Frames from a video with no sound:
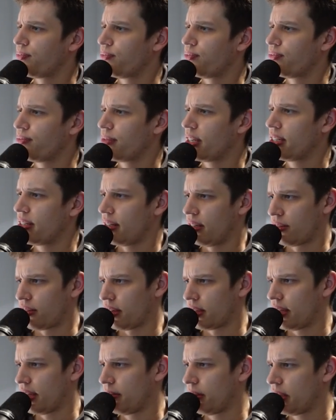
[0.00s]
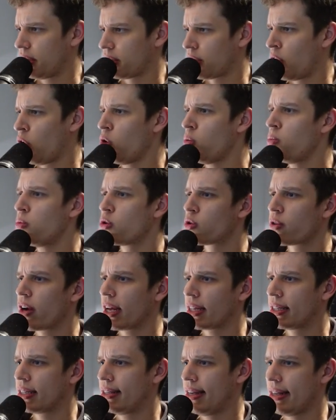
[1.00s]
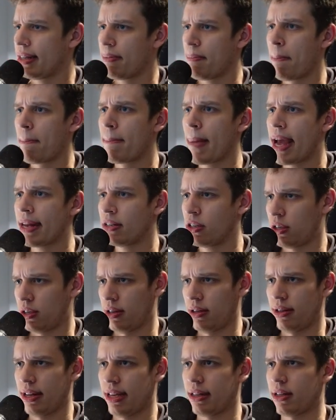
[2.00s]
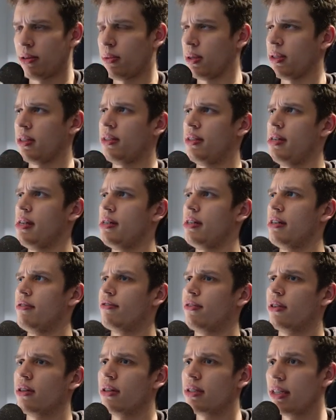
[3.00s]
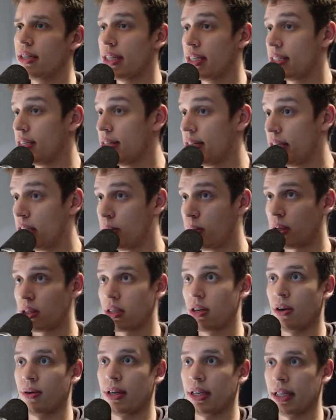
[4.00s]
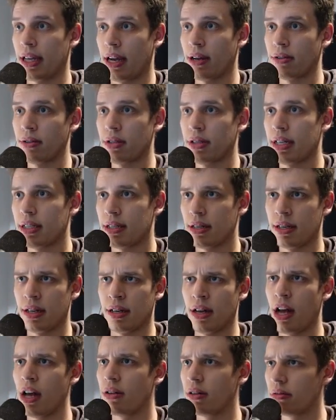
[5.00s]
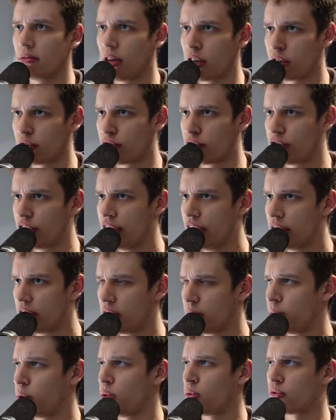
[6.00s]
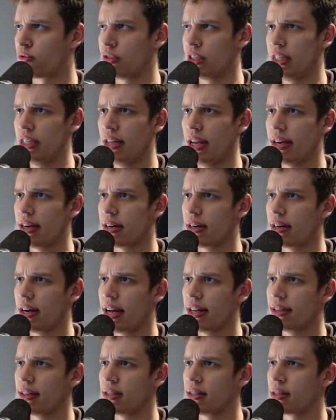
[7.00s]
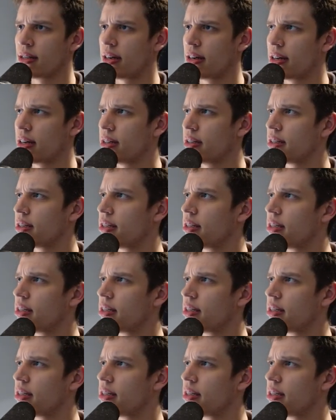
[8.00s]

this is interesting because Homura did mention that there was a CC first, and that's indeed what's going down. So that's a reasonable read here at the start.